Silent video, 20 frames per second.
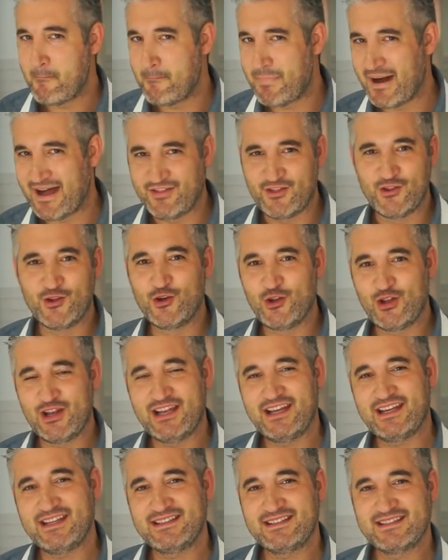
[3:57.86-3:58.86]
but not
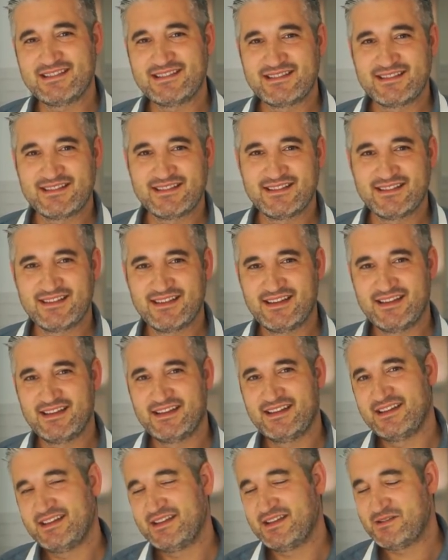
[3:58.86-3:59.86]
least,
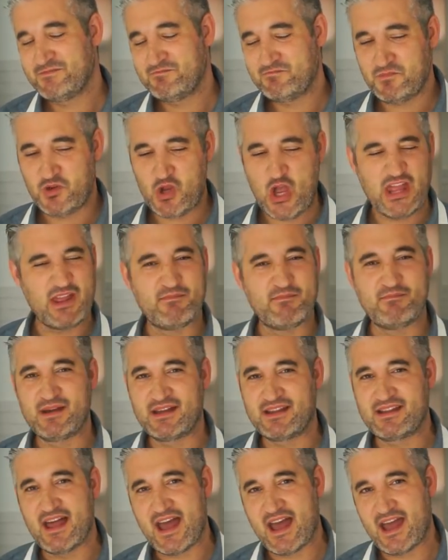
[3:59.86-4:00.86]
you
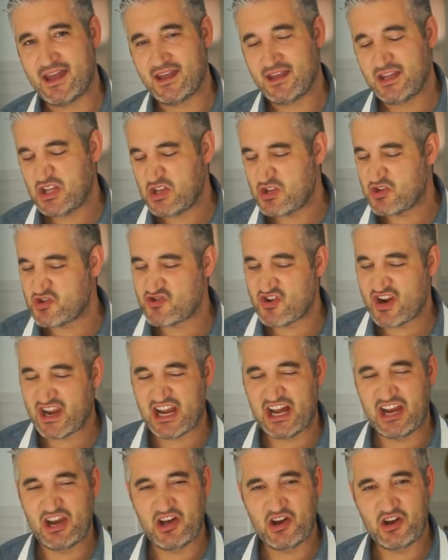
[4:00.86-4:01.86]
big day, you
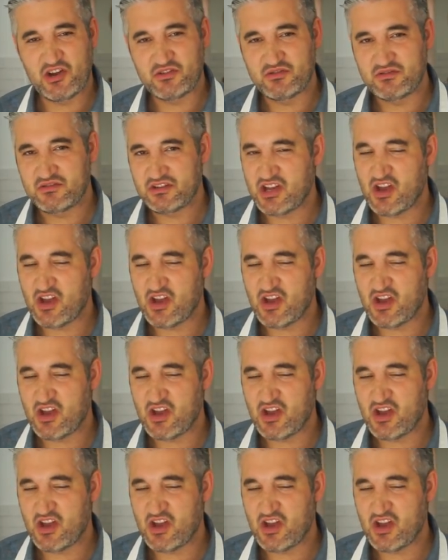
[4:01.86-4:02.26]
drank a lot,